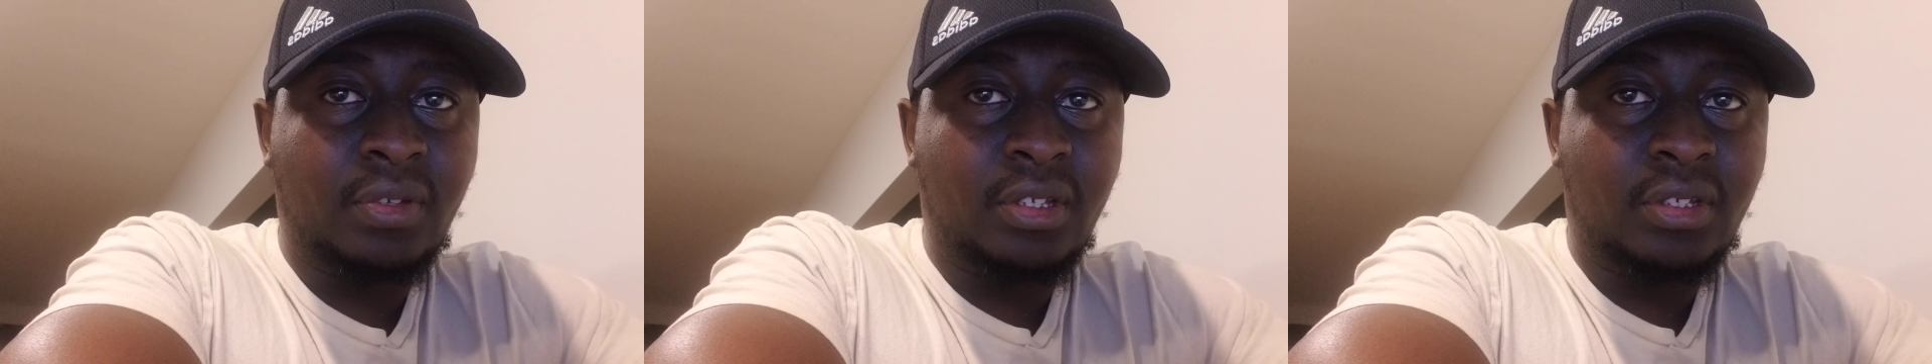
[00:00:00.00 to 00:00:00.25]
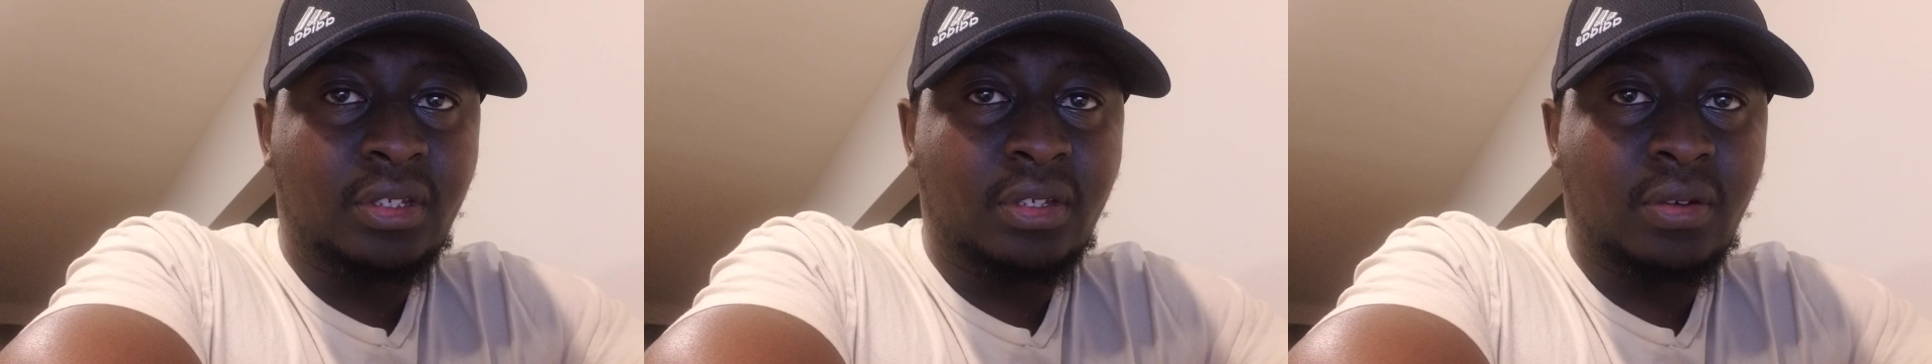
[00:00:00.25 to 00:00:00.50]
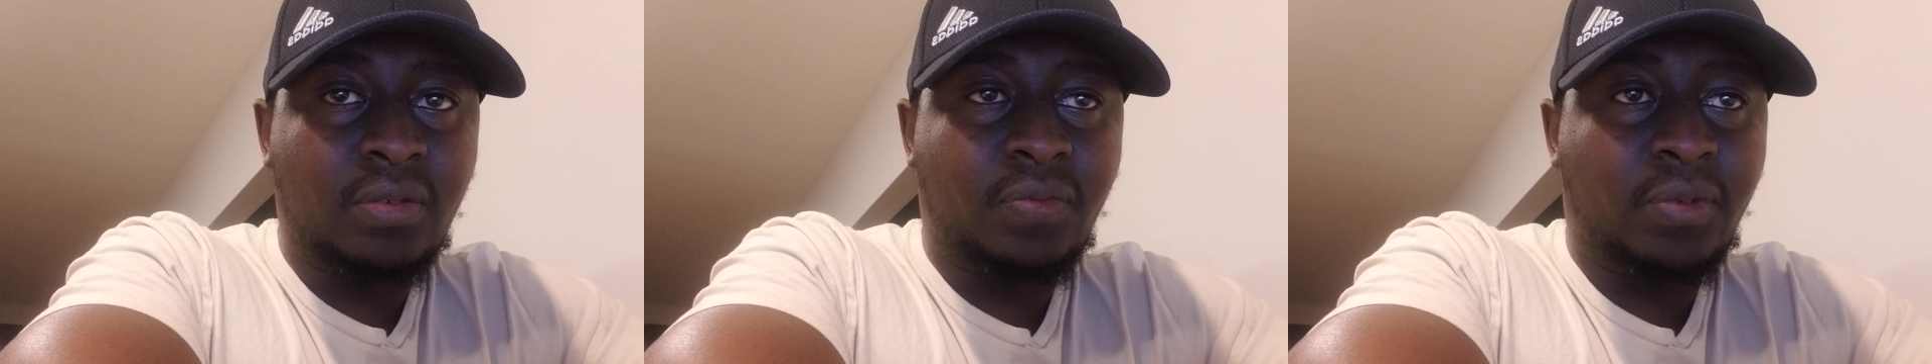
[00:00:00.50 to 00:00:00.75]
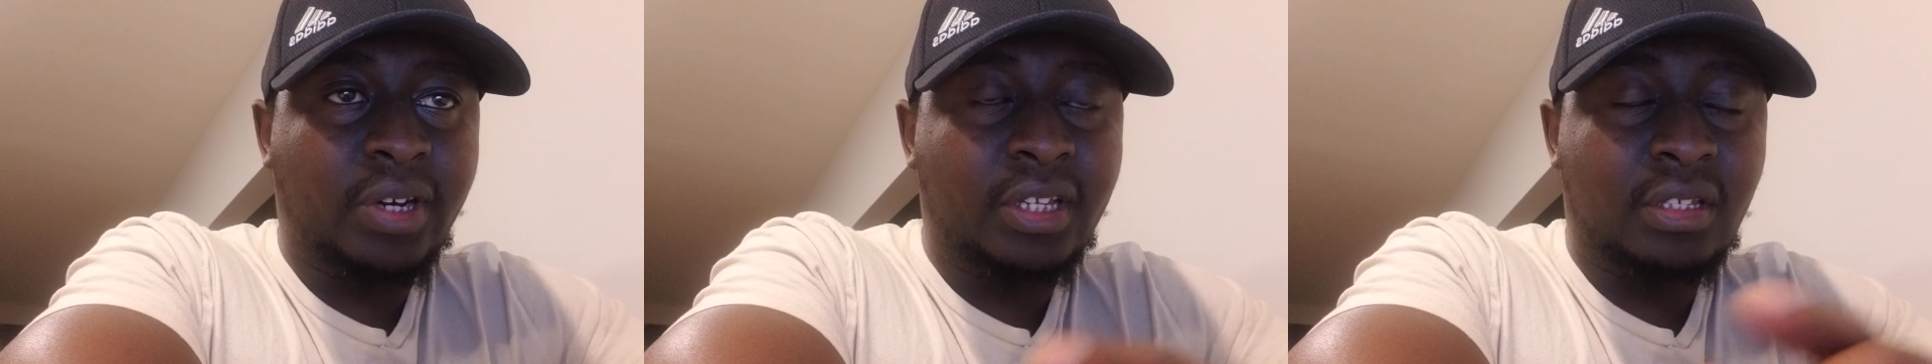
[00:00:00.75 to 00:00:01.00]
So,
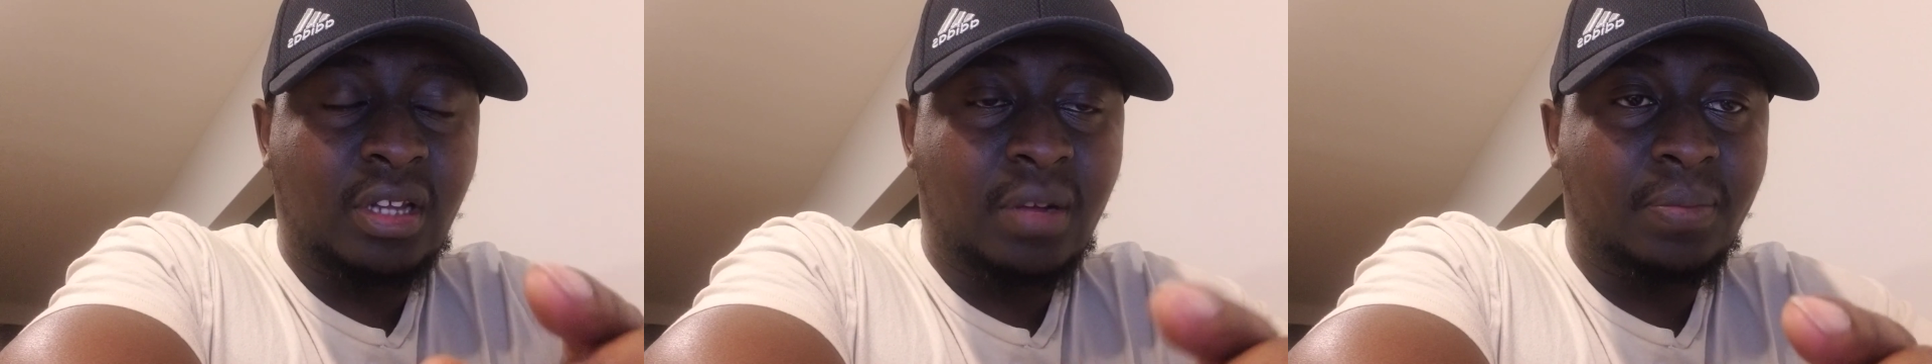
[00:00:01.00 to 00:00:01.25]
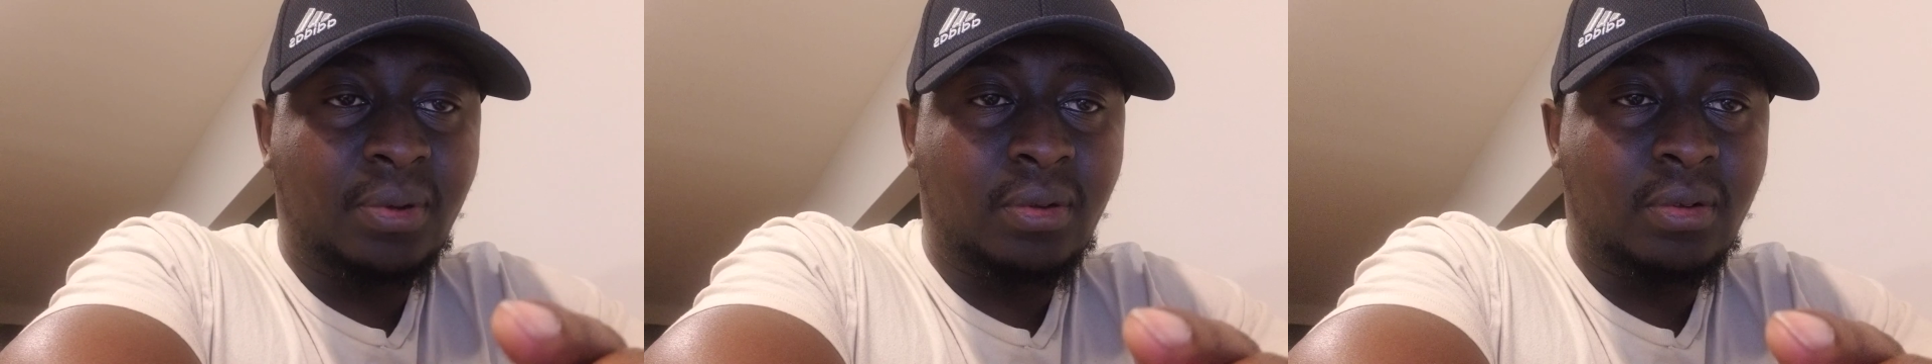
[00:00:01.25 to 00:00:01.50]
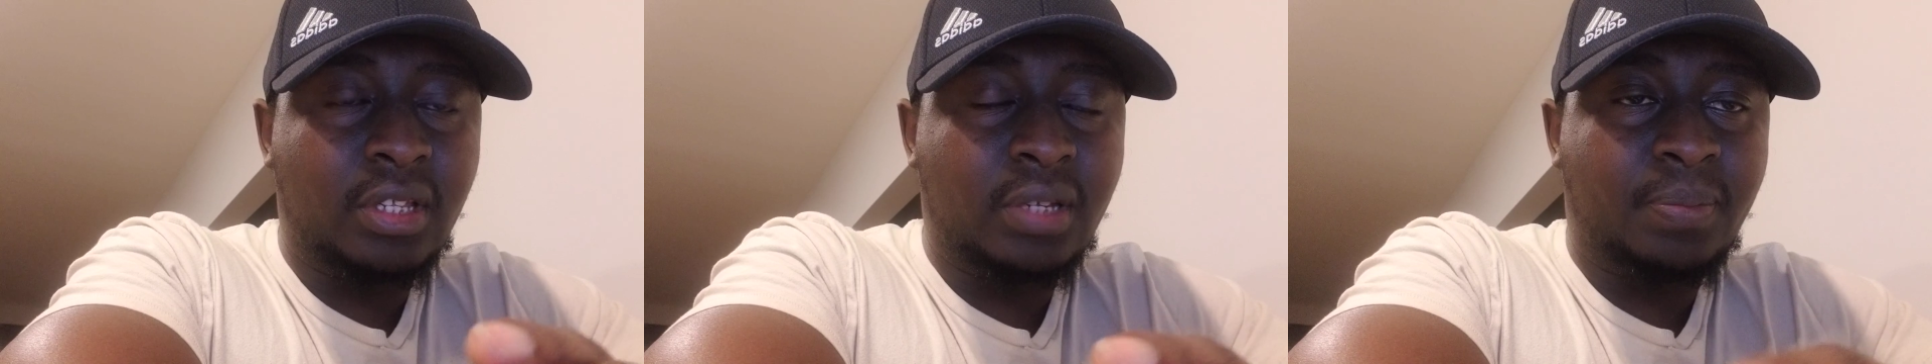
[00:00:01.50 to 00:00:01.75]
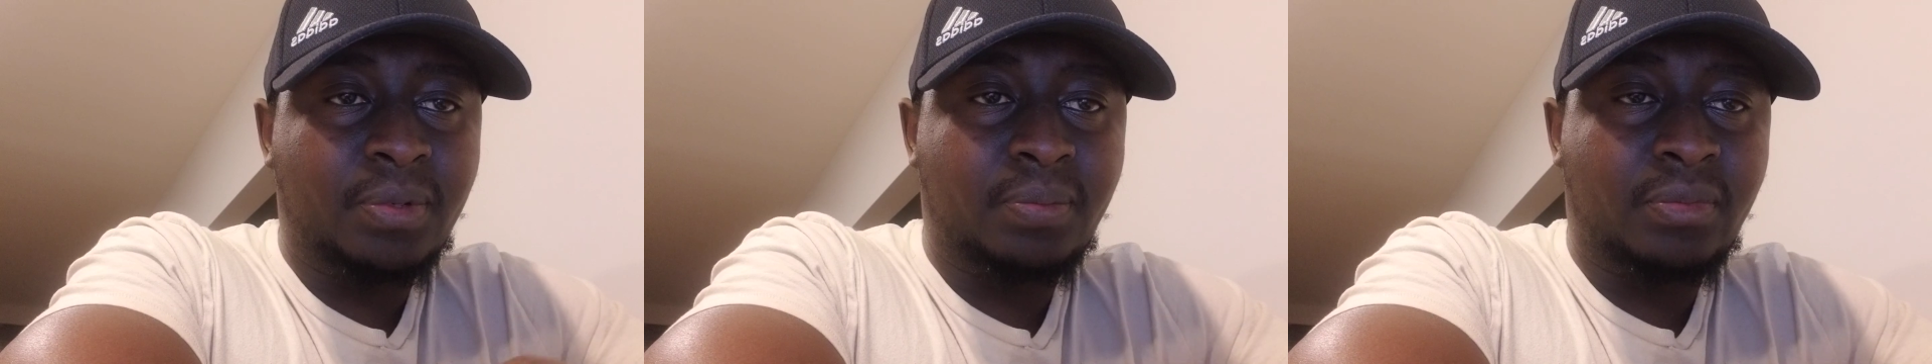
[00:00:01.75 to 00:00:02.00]
for example, the
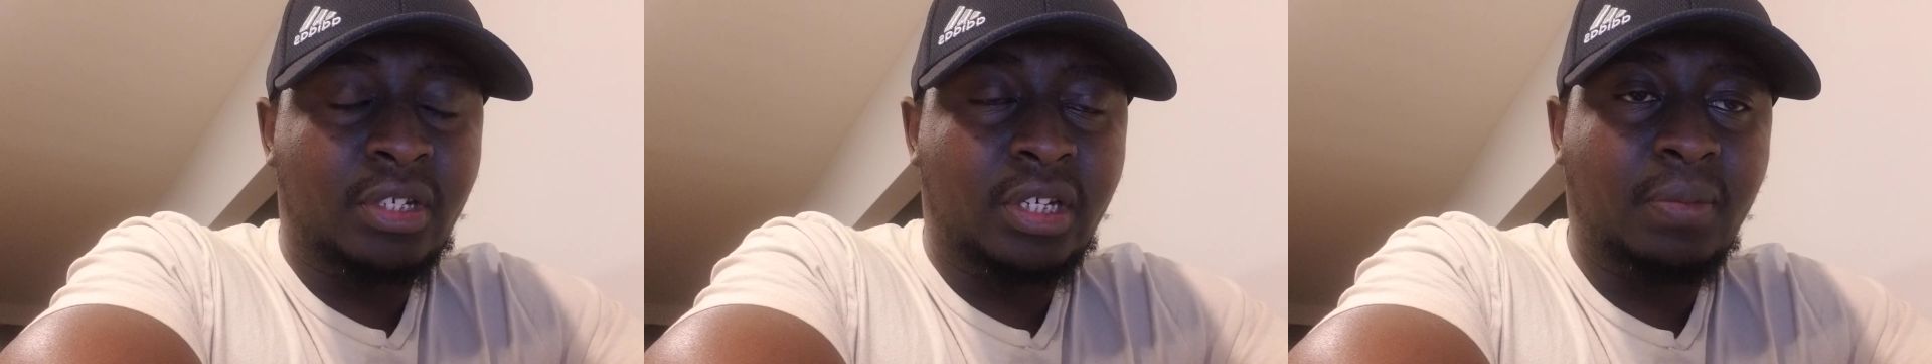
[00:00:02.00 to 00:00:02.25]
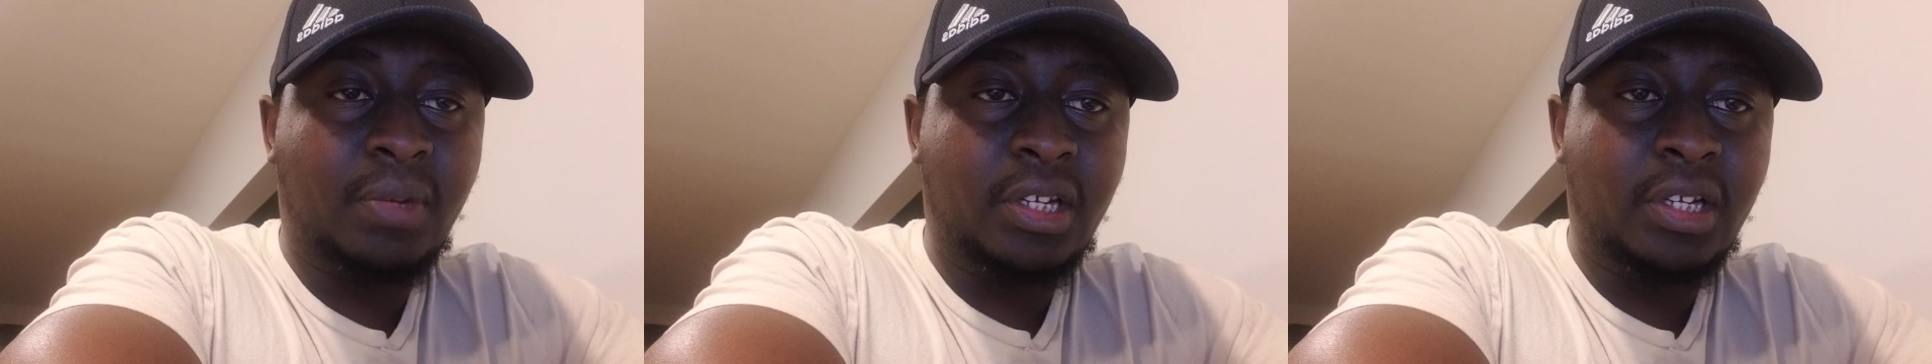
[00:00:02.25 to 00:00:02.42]
team